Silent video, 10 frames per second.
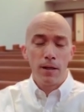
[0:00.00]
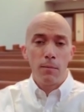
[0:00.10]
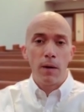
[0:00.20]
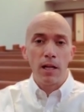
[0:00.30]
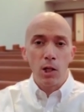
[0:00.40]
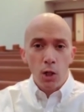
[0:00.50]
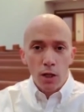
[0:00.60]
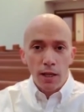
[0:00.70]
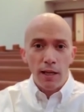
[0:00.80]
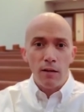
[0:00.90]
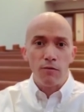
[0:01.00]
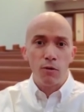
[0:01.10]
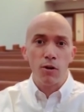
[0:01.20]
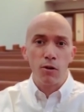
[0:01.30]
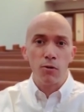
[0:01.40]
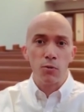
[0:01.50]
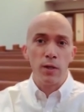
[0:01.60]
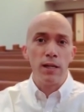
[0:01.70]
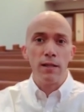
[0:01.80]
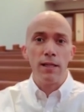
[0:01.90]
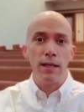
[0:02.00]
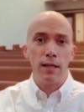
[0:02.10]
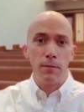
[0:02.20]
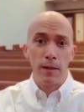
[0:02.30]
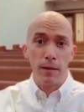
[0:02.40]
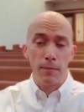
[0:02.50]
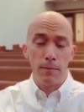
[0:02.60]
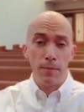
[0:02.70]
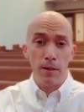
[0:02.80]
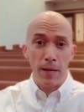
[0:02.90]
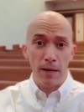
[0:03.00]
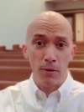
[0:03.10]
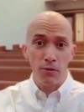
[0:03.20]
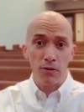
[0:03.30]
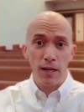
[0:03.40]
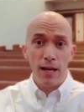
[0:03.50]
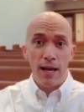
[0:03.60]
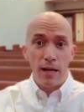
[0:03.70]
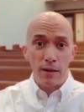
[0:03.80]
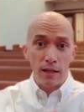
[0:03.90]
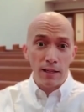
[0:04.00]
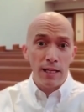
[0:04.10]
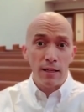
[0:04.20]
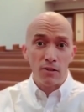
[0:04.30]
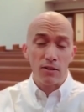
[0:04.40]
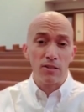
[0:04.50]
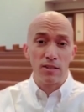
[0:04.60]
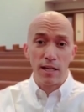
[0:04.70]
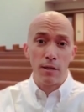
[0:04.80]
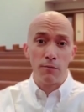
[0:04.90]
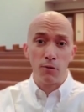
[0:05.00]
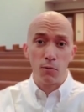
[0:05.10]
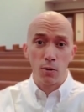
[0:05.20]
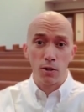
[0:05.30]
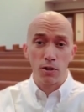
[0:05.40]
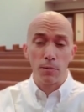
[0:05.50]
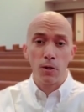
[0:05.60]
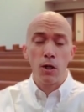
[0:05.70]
By looking for those weekly emails and the links to sign up for worship,